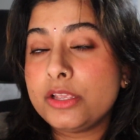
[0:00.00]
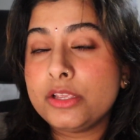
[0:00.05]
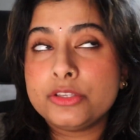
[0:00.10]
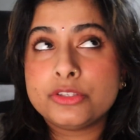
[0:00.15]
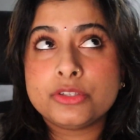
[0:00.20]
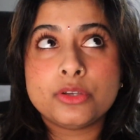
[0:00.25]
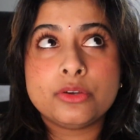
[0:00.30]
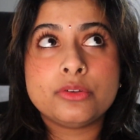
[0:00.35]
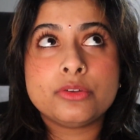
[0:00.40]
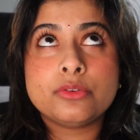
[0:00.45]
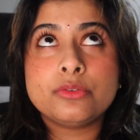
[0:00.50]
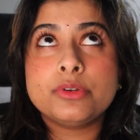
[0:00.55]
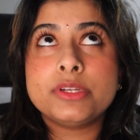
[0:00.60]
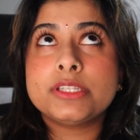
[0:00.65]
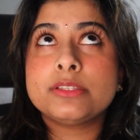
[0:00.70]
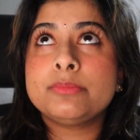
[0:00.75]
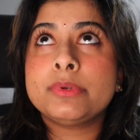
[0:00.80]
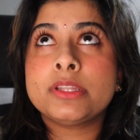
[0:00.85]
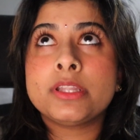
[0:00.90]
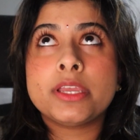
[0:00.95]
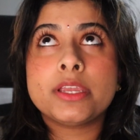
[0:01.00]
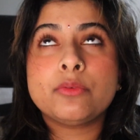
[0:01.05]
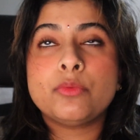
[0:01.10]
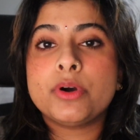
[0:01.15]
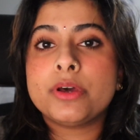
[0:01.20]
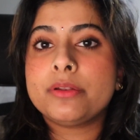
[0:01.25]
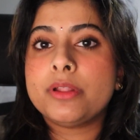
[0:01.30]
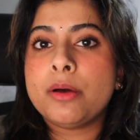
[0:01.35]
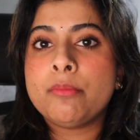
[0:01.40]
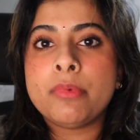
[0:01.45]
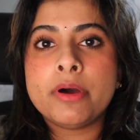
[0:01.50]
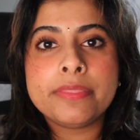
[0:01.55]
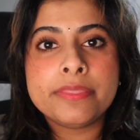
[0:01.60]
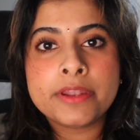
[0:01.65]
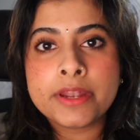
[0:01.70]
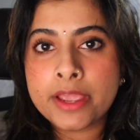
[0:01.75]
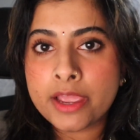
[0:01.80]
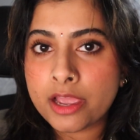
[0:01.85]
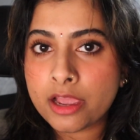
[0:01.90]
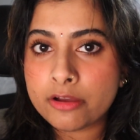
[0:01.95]
So it's been like, what, a month
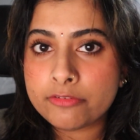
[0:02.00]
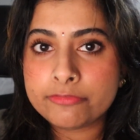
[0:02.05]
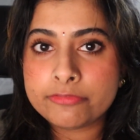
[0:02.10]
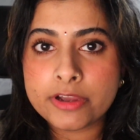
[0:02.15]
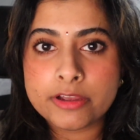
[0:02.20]
and a half.